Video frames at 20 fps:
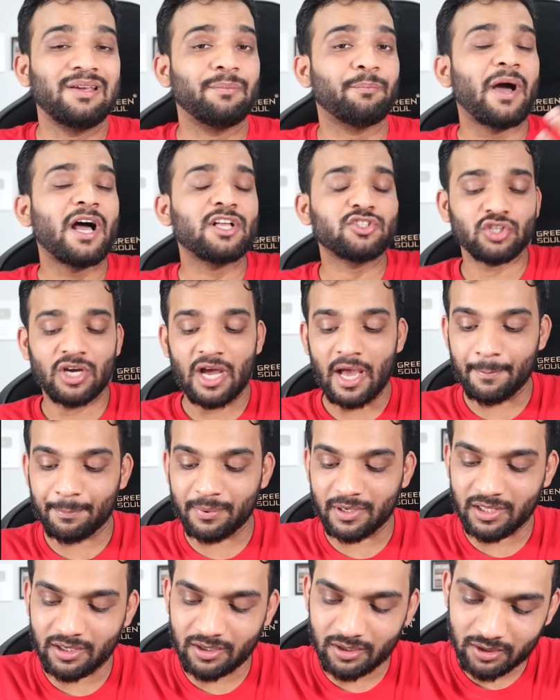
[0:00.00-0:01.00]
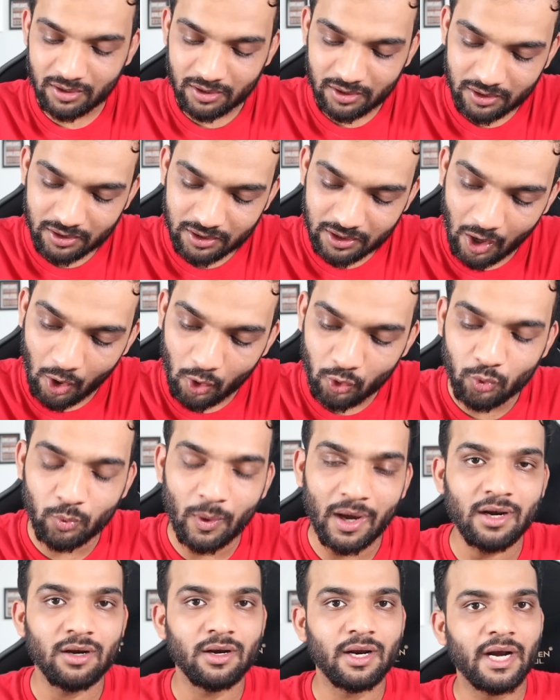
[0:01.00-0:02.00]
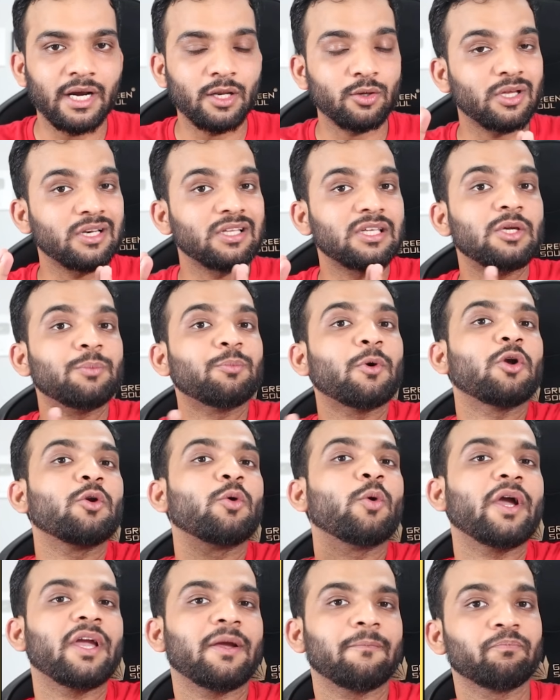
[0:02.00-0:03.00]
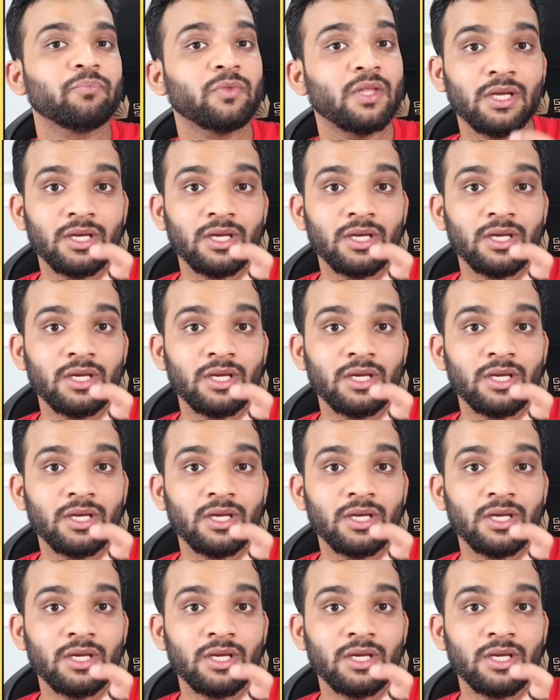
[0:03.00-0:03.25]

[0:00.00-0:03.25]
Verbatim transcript: departure happening count one, and you can keep on going.